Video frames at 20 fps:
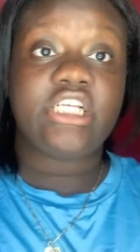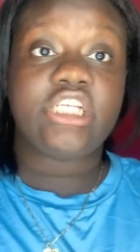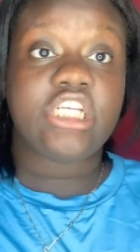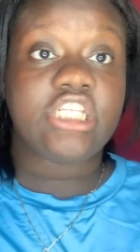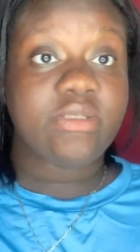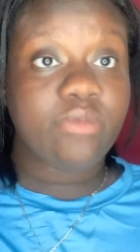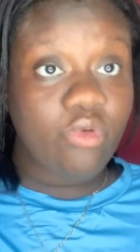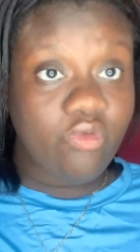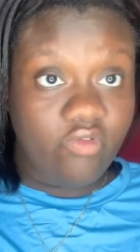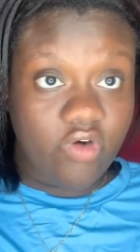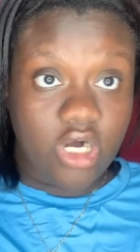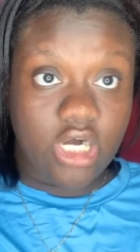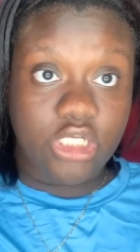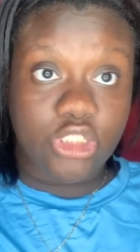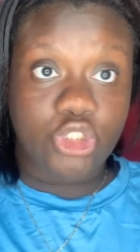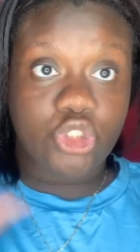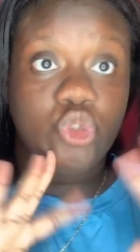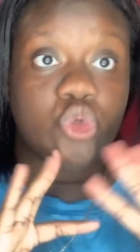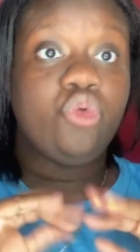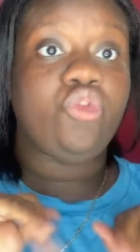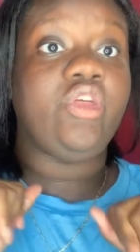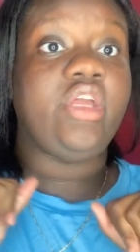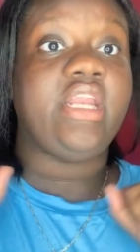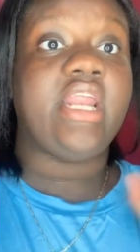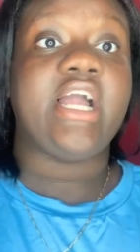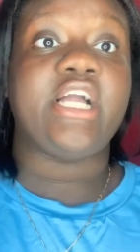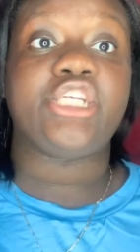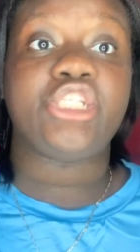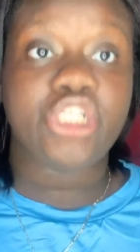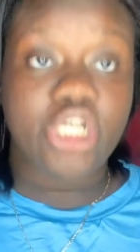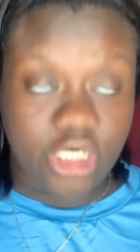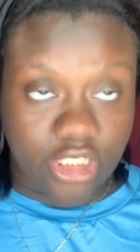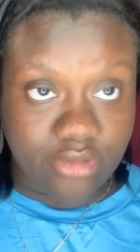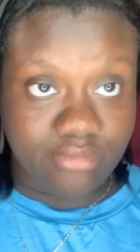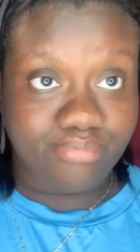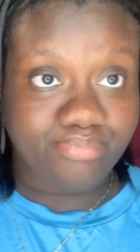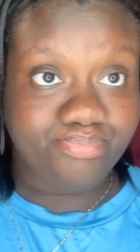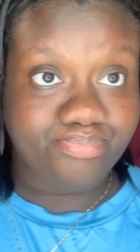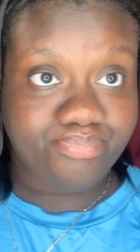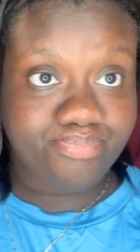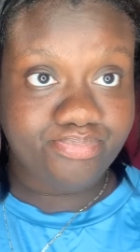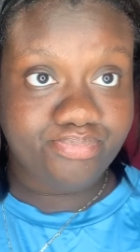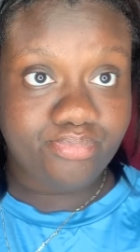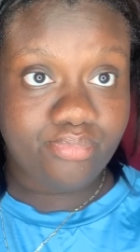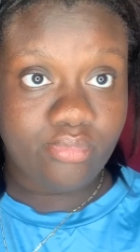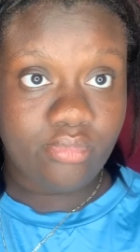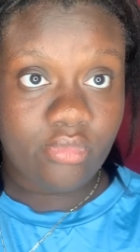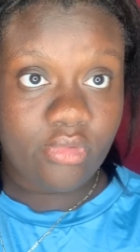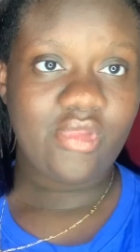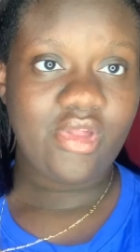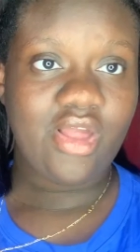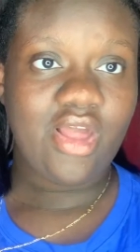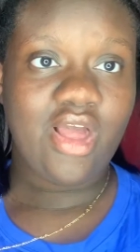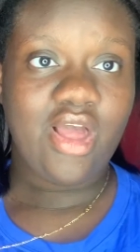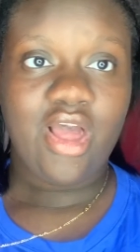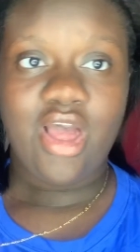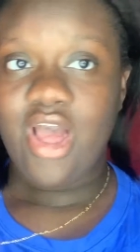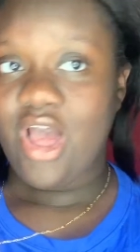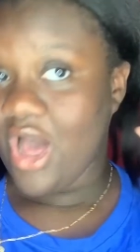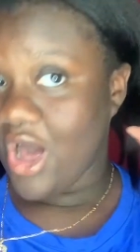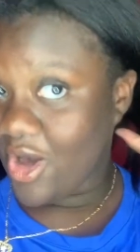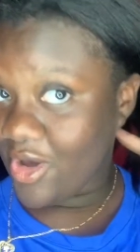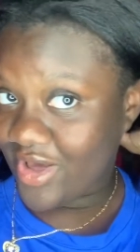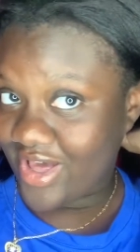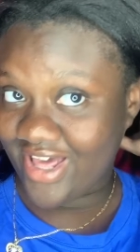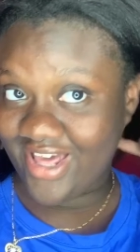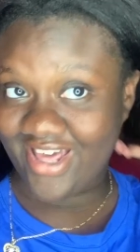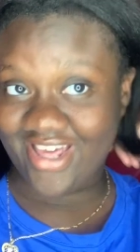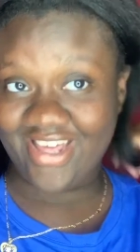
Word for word: just move on to the next shirt. Okay,